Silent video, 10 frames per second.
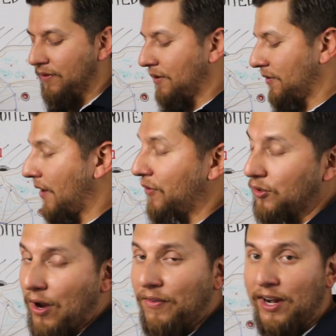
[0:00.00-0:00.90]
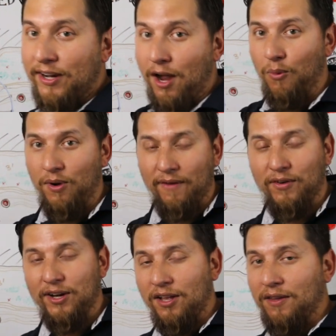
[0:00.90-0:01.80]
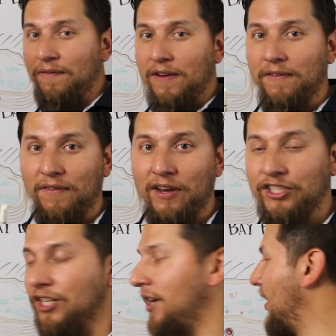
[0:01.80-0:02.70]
After after so after I caught after I caught the fifth fish,